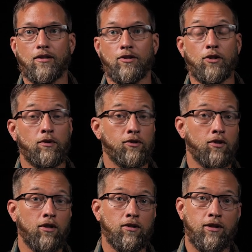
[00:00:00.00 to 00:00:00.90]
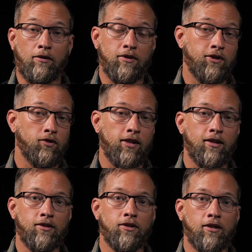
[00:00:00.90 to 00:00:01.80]
doing drugs. I was an
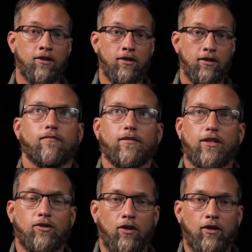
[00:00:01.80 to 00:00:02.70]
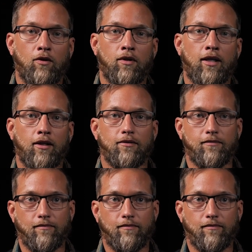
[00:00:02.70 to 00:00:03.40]
adrenaline junkie. I started going out,